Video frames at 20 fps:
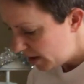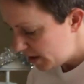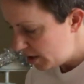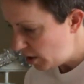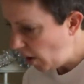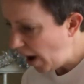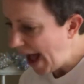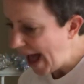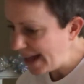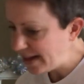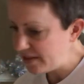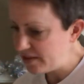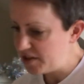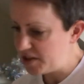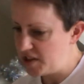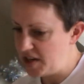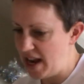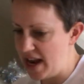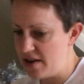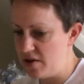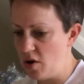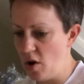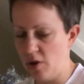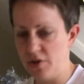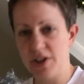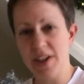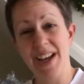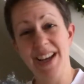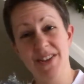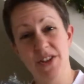Your hands tend
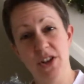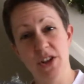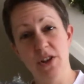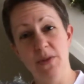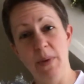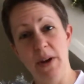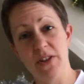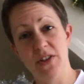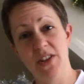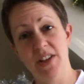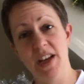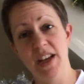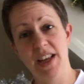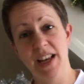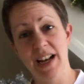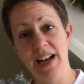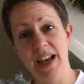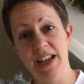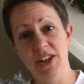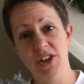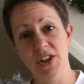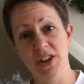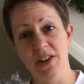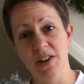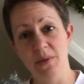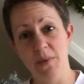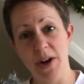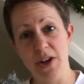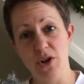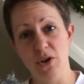not to get too much
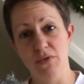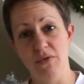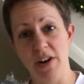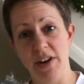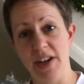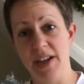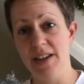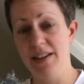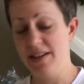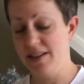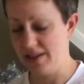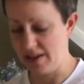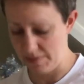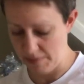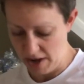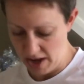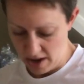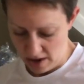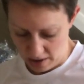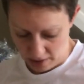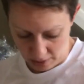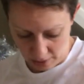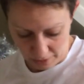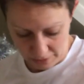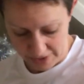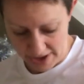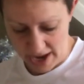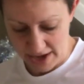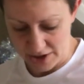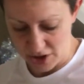circulation when you're running because a lot
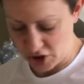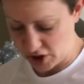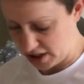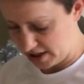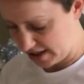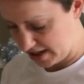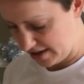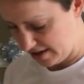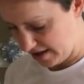of the energy's